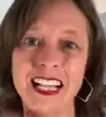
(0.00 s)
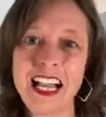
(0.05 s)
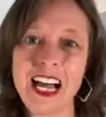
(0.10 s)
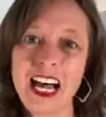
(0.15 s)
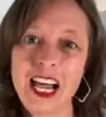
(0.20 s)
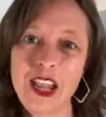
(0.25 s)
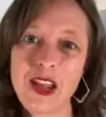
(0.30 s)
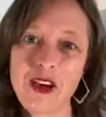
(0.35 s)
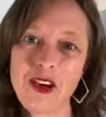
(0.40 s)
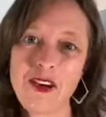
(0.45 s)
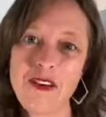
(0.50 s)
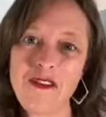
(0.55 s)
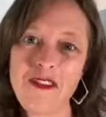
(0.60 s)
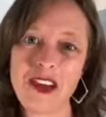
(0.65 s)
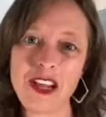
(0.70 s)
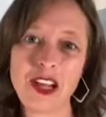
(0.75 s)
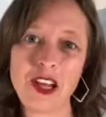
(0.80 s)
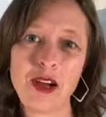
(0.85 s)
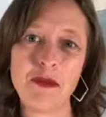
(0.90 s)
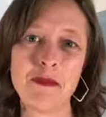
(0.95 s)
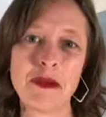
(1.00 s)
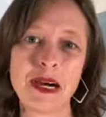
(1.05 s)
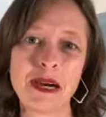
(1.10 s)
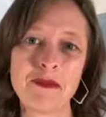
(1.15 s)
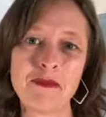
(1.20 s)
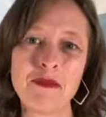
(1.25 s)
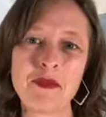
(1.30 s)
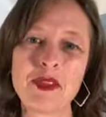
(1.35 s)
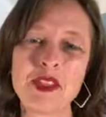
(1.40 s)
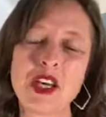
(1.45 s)
Hello, fellow
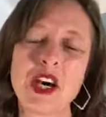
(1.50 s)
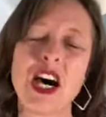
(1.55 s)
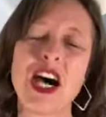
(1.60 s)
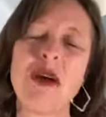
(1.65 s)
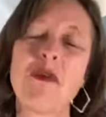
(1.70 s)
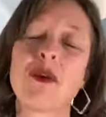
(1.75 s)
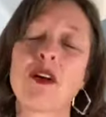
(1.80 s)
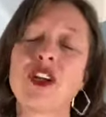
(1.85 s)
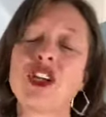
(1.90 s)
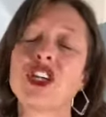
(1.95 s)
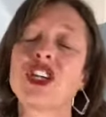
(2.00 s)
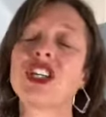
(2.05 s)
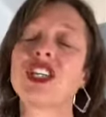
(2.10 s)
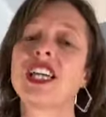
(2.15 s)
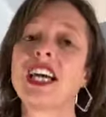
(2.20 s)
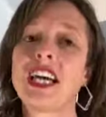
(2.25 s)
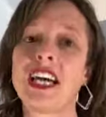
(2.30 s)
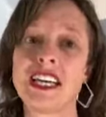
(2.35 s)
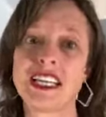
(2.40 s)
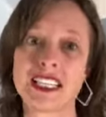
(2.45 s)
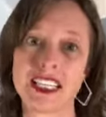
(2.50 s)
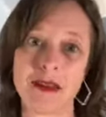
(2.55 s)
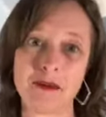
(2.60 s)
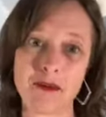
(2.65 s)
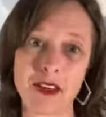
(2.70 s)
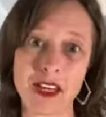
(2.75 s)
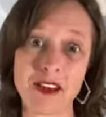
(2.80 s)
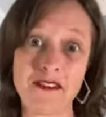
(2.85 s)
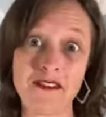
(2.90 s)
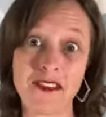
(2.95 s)
mums. I want to share
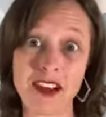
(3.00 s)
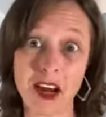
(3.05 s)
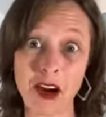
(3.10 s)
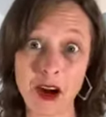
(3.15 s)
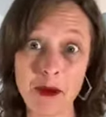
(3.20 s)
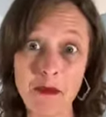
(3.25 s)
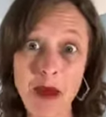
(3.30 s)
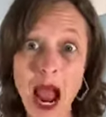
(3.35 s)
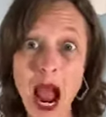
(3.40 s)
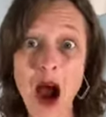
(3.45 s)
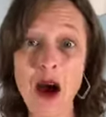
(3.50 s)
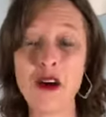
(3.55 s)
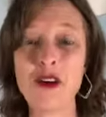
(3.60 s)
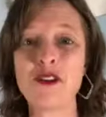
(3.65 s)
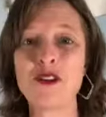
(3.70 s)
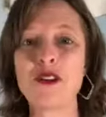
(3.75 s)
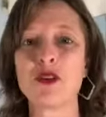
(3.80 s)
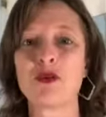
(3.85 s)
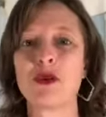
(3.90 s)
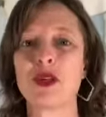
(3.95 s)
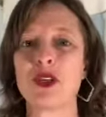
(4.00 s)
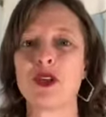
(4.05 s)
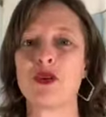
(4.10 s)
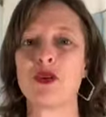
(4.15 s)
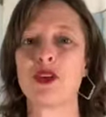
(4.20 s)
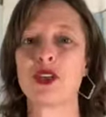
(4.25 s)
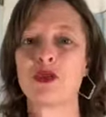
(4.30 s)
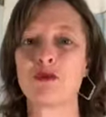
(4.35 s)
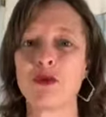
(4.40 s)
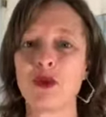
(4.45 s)
something very powerful with you
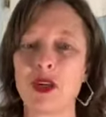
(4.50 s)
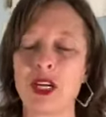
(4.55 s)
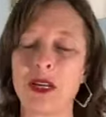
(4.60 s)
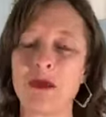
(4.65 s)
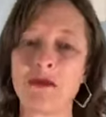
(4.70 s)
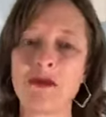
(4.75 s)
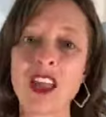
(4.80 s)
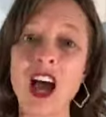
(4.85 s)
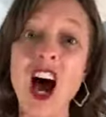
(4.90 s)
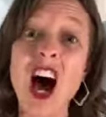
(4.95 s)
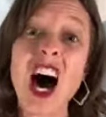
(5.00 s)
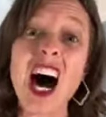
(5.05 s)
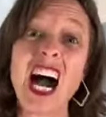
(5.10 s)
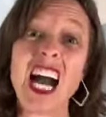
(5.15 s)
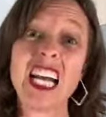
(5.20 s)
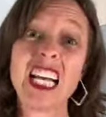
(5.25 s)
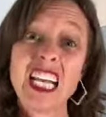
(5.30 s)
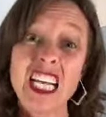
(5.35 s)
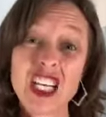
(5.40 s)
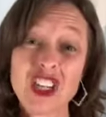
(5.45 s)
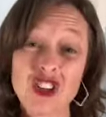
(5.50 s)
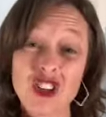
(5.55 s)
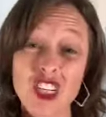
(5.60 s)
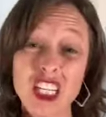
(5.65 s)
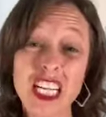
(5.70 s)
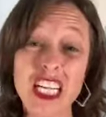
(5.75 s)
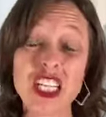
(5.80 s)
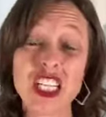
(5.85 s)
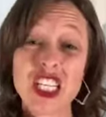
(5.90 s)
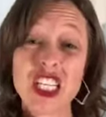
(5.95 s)
this morning. I literally
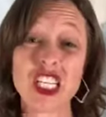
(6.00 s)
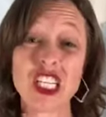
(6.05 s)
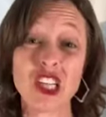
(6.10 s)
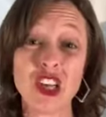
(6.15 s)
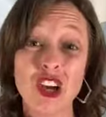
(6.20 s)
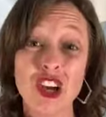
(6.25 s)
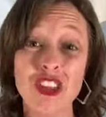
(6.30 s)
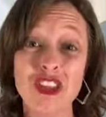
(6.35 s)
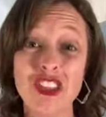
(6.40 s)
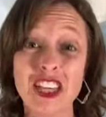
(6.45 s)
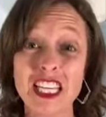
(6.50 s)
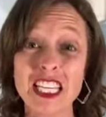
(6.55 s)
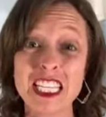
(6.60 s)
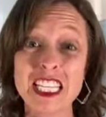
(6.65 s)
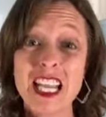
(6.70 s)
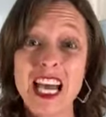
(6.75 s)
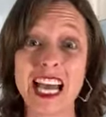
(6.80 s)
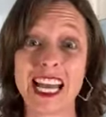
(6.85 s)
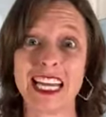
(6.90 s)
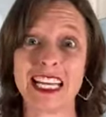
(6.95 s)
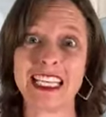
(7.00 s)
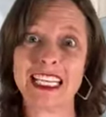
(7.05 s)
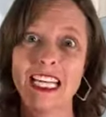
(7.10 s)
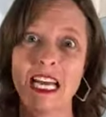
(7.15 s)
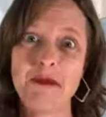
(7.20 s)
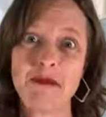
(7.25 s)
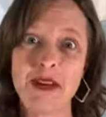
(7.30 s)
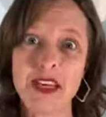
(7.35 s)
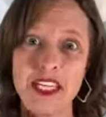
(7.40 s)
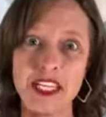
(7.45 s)
just learnt this like 10
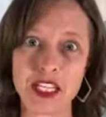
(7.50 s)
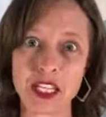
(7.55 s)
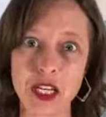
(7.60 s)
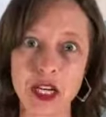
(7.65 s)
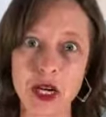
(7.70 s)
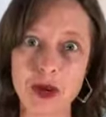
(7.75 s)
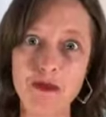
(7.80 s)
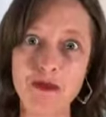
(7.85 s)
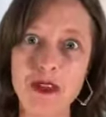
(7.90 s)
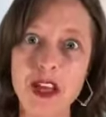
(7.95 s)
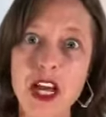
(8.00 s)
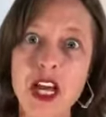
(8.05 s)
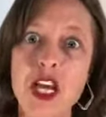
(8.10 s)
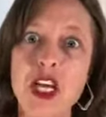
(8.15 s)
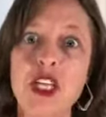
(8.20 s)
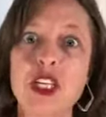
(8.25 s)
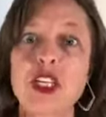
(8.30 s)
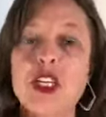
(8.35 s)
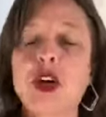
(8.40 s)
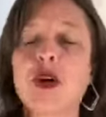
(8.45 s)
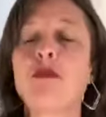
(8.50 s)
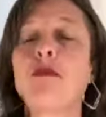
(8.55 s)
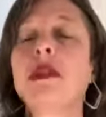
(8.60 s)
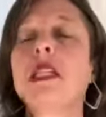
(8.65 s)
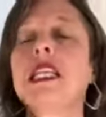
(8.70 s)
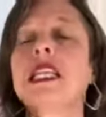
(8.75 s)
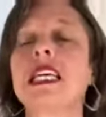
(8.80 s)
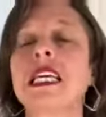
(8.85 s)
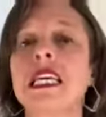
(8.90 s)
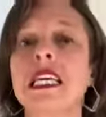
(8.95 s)
minutes ago, so
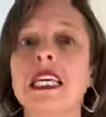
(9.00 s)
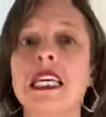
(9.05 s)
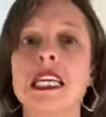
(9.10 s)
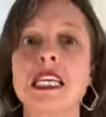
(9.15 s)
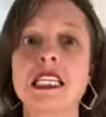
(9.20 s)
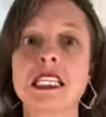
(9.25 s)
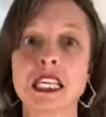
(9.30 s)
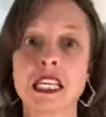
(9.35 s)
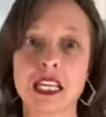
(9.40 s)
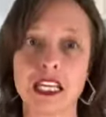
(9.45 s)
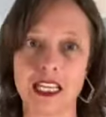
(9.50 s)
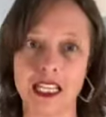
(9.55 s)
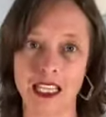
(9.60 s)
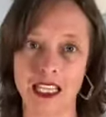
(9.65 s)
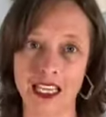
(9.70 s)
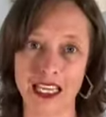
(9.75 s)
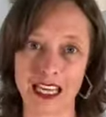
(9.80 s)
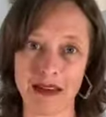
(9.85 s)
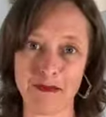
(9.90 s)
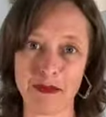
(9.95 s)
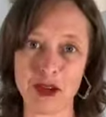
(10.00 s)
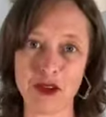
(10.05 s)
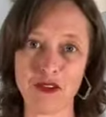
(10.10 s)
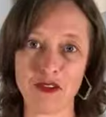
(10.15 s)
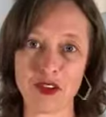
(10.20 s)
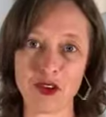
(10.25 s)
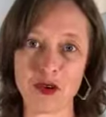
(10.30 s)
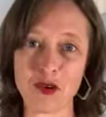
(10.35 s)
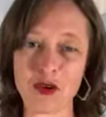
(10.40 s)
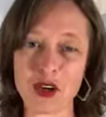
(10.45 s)
please let me off the
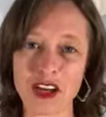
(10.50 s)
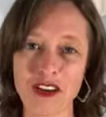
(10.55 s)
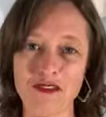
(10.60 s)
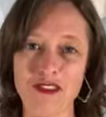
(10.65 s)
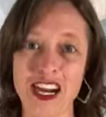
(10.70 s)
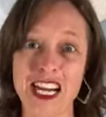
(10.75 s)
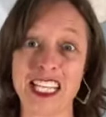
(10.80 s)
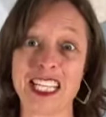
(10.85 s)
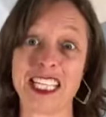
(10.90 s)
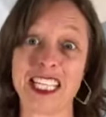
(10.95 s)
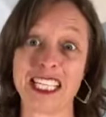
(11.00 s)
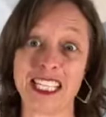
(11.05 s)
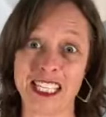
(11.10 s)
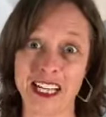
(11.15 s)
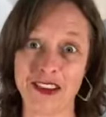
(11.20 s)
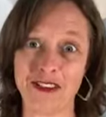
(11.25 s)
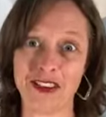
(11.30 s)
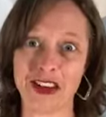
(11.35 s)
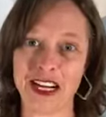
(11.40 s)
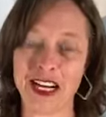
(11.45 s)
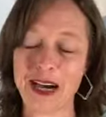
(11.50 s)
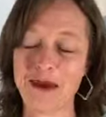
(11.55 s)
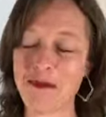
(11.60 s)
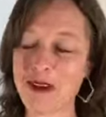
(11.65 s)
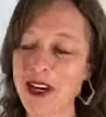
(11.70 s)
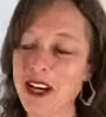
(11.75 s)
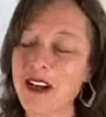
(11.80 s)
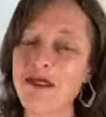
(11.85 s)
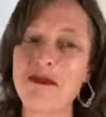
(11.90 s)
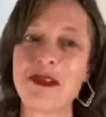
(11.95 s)
hook if I stuff it up
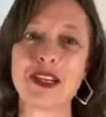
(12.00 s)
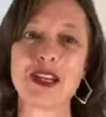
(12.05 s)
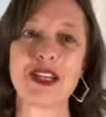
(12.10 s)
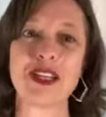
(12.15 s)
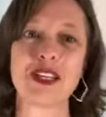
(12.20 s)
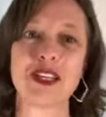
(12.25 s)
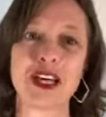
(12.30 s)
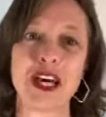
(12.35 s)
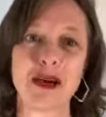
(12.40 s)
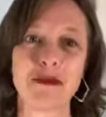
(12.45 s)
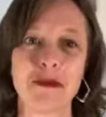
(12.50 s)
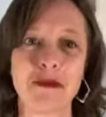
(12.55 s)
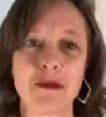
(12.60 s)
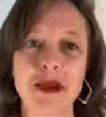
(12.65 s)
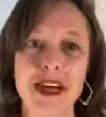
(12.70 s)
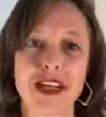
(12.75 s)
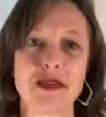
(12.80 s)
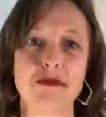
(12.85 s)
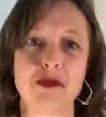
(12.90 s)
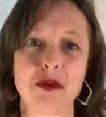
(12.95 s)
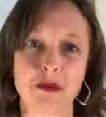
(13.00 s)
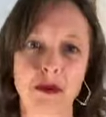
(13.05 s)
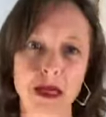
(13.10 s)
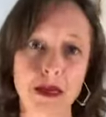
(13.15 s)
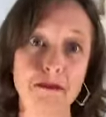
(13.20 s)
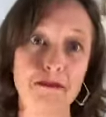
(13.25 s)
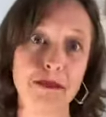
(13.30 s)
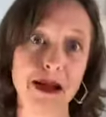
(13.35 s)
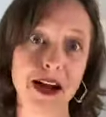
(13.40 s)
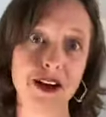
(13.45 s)
because I'm about to probably
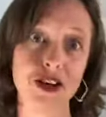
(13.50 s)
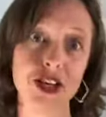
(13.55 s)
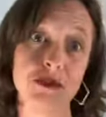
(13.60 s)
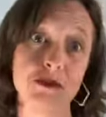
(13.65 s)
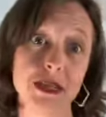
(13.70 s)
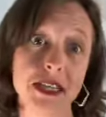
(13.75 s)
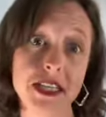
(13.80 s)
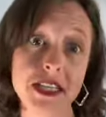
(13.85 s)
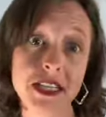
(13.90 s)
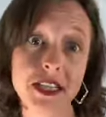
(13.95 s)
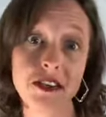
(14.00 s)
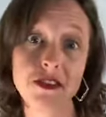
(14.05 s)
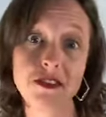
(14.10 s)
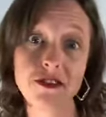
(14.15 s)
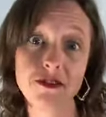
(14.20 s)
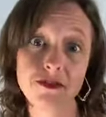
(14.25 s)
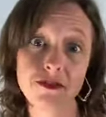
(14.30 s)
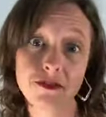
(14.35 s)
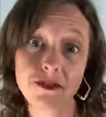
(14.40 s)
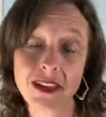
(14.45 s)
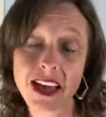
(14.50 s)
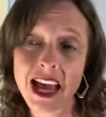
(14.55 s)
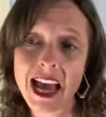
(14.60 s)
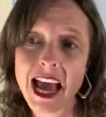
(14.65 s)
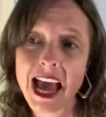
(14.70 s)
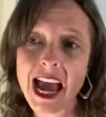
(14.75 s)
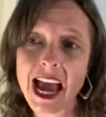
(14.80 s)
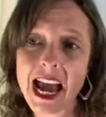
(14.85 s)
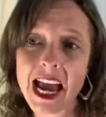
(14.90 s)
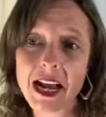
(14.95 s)
embarrass myself.
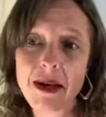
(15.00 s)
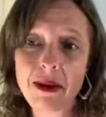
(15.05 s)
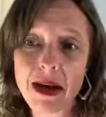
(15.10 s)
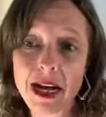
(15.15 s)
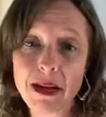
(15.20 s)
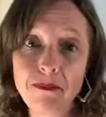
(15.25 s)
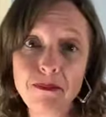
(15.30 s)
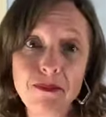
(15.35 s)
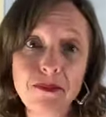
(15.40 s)
Anyway,